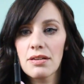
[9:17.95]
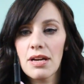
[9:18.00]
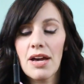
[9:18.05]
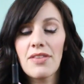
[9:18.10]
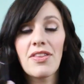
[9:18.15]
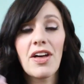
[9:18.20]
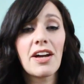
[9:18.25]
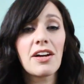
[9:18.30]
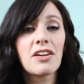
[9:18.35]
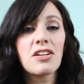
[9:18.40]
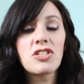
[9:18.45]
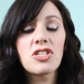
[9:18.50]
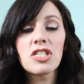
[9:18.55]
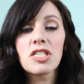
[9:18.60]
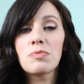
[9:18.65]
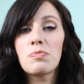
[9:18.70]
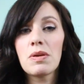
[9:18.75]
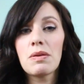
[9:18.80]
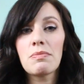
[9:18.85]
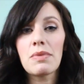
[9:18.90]
And that could
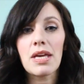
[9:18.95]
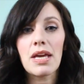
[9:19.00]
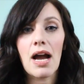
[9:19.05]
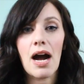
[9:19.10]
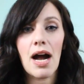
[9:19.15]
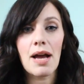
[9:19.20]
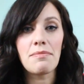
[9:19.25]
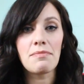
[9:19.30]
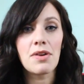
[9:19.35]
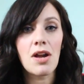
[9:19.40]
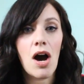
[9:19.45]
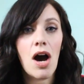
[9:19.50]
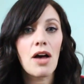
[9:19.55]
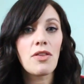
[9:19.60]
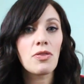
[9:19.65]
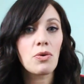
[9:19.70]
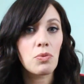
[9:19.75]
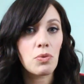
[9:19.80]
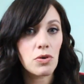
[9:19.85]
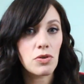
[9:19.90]
just be me. I'm
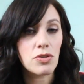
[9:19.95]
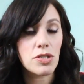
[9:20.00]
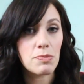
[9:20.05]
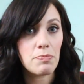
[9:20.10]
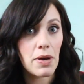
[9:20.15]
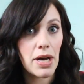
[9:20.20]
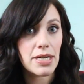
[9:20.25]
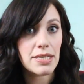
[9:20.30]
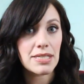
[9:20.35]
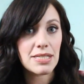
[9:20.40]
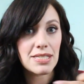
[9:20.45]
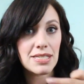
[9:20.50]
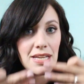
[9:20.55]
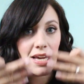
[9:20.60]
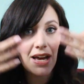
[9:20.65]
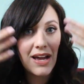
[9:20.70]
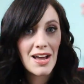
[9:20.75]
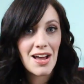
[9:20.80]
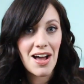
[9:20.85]
not the world's best